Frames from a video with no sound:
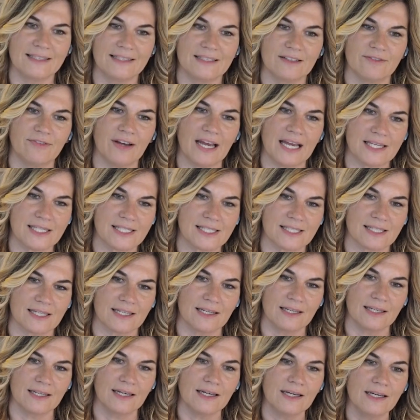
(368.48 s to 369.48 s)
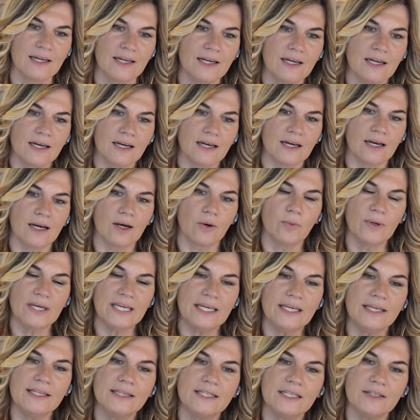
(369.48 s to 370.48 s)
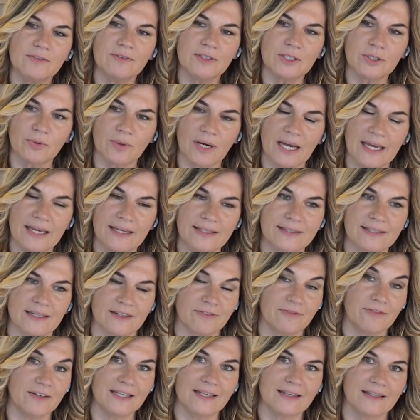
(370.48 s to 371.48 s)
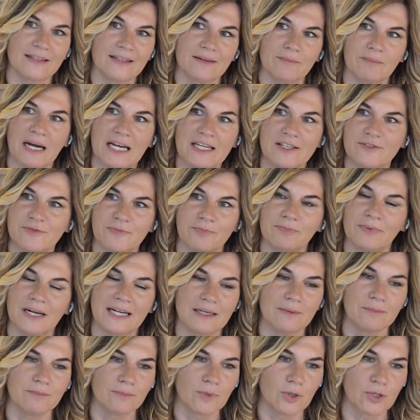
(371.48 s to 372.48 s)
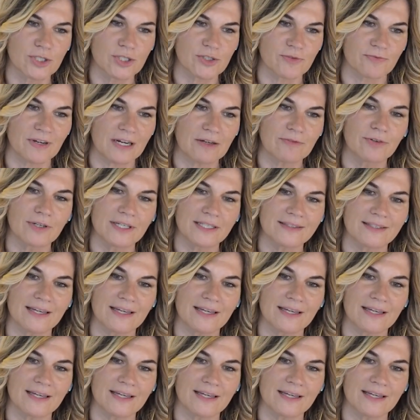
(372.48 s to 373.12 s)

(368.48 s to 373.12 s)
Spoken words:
the vessel, we individuate, I think, my most favorite